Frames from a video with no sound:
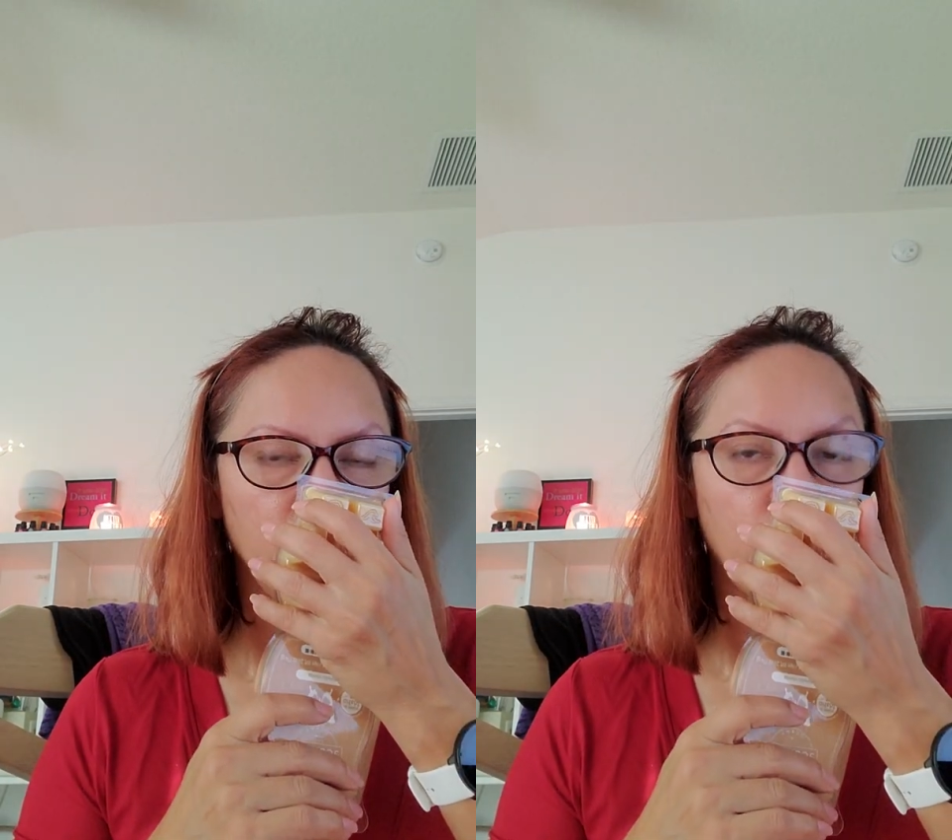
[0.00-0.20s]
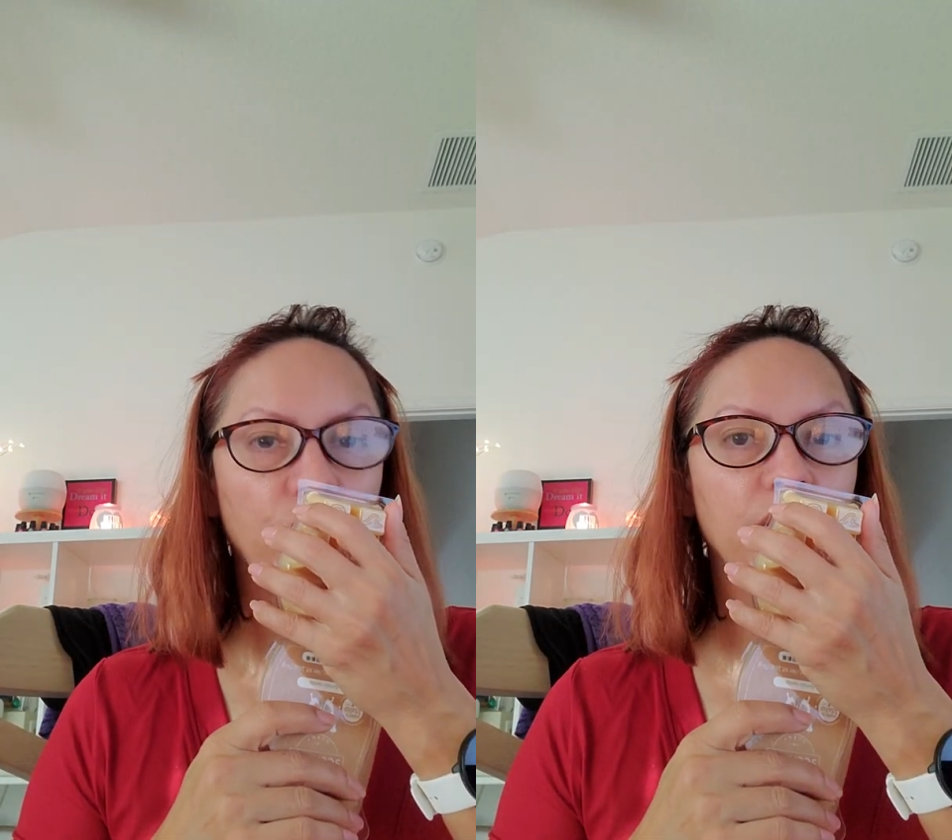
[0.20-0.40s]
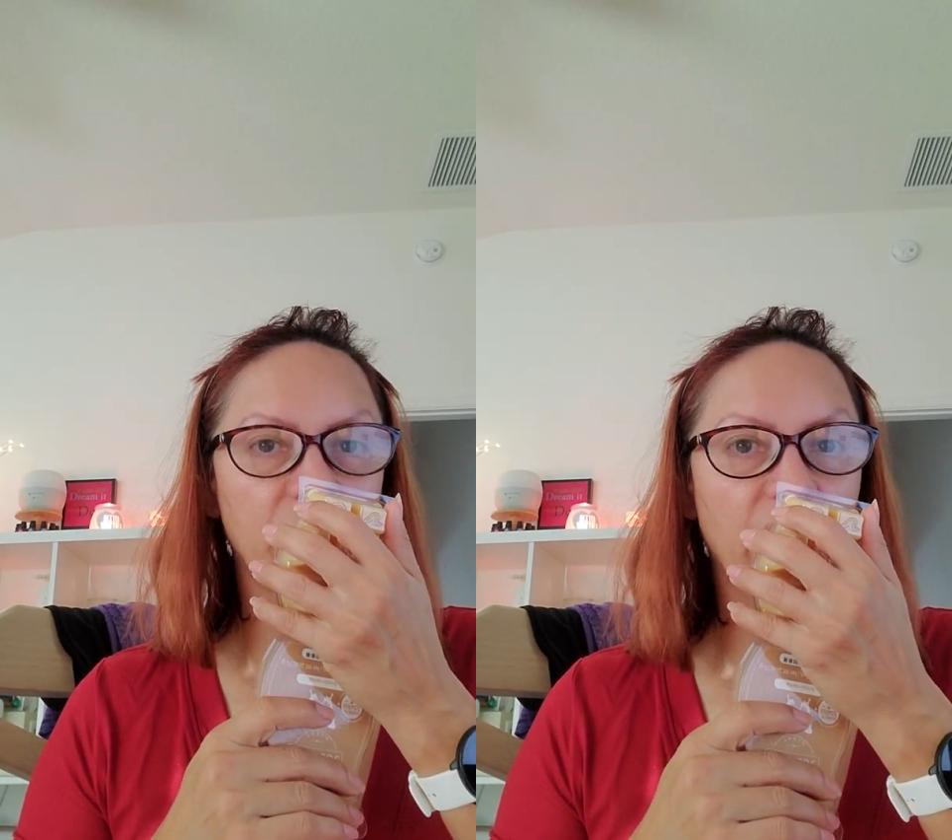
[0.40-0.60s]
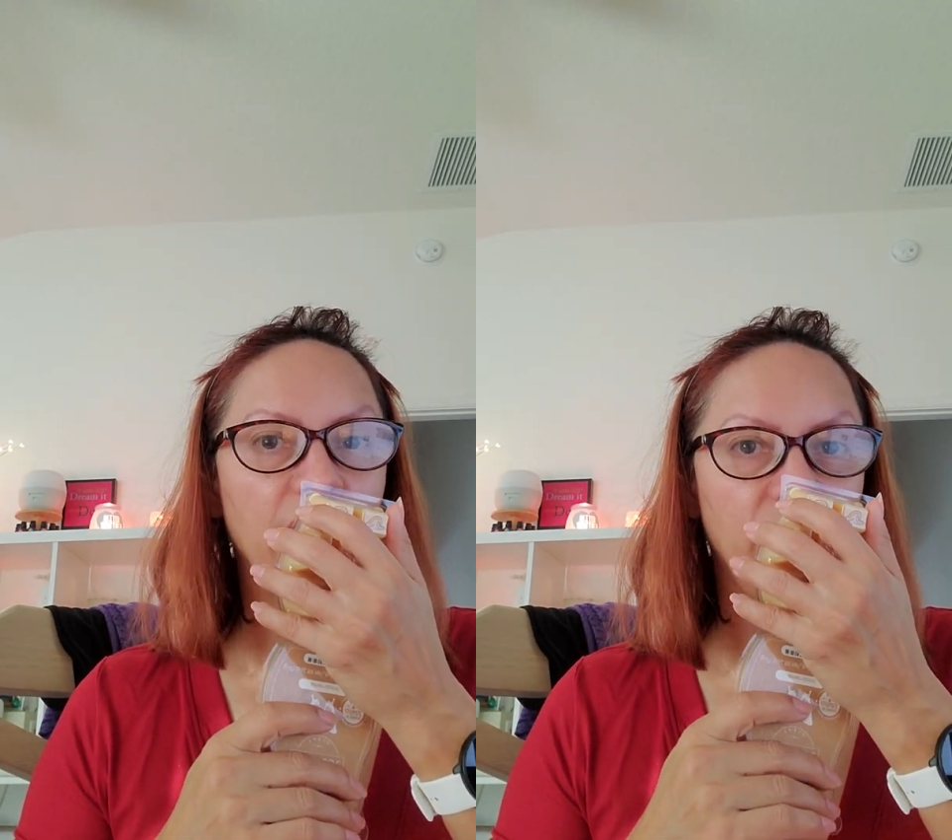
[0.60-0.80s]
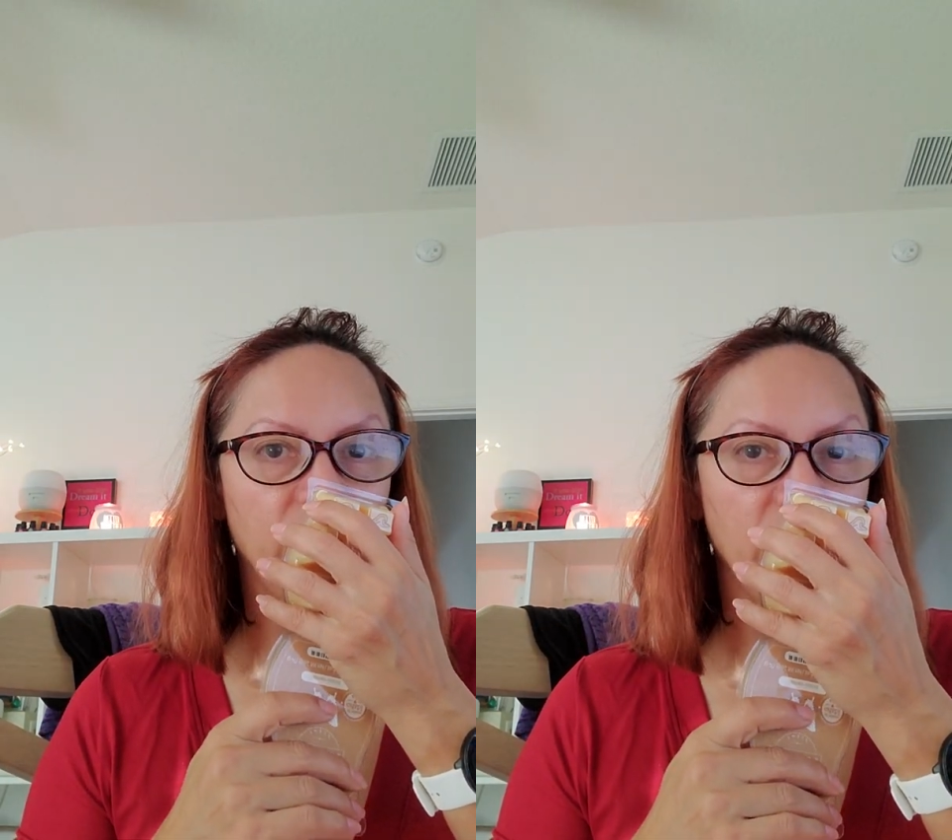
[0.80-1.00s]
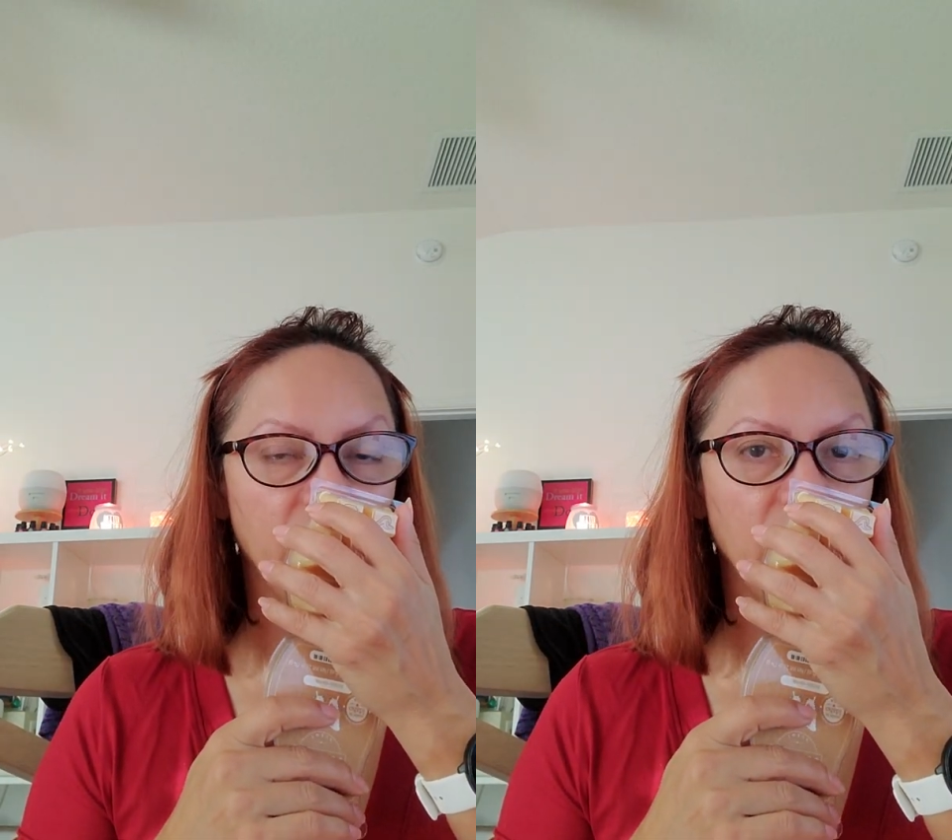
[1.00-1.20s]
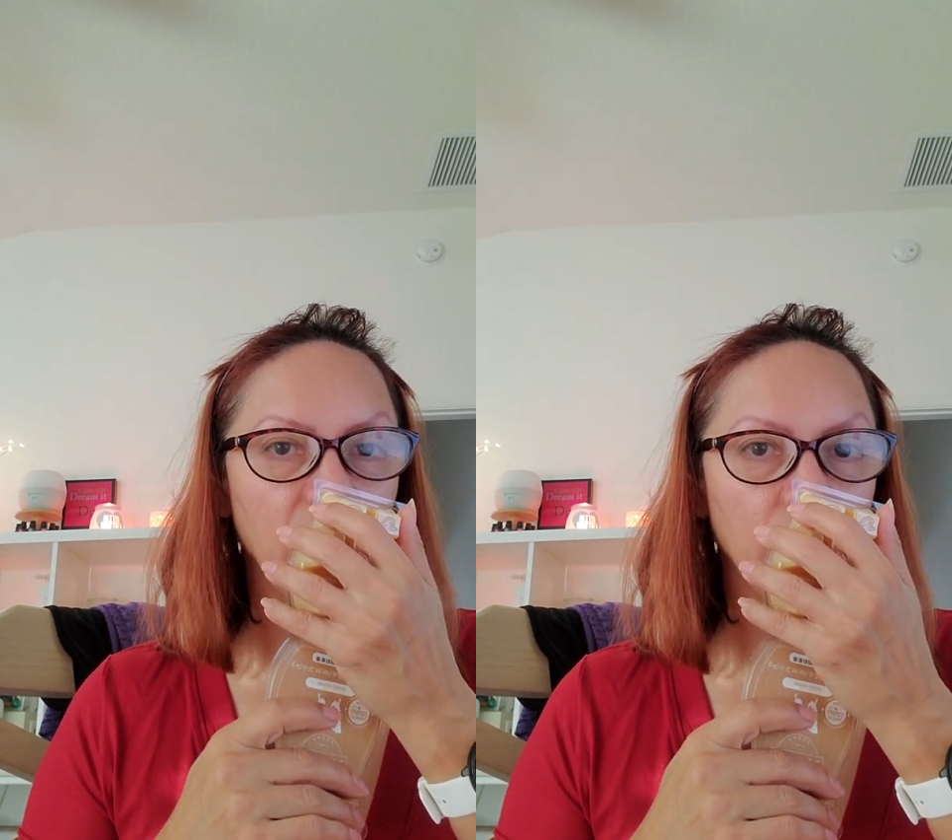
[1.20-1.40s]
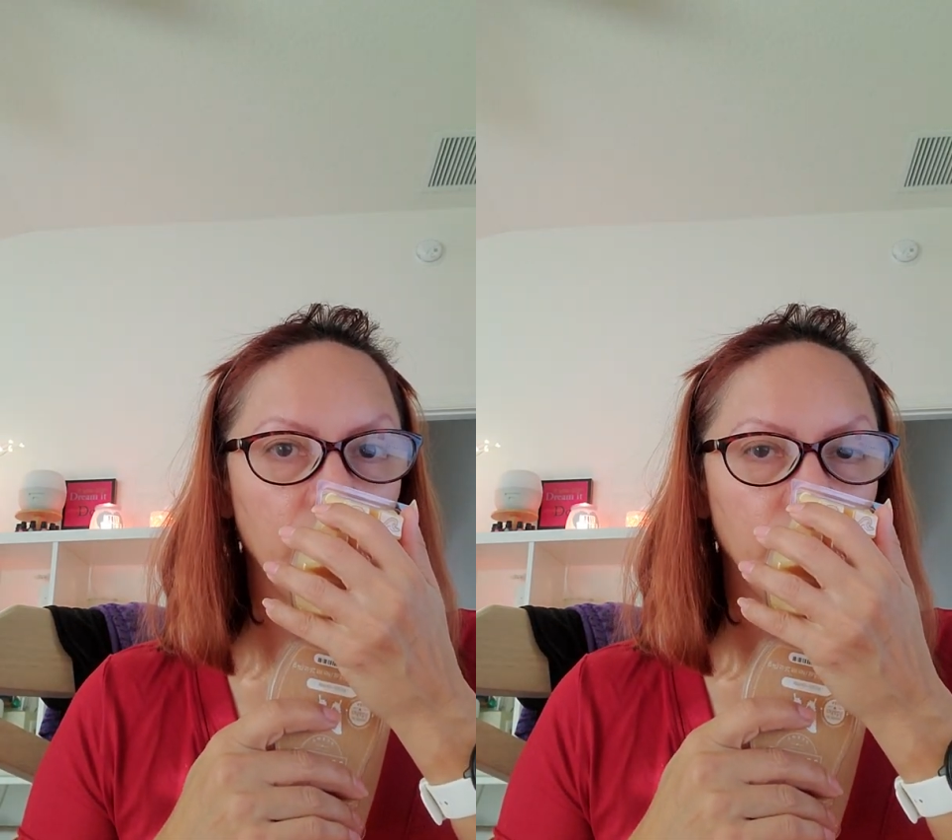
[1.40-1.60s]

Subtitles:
just a vanilla.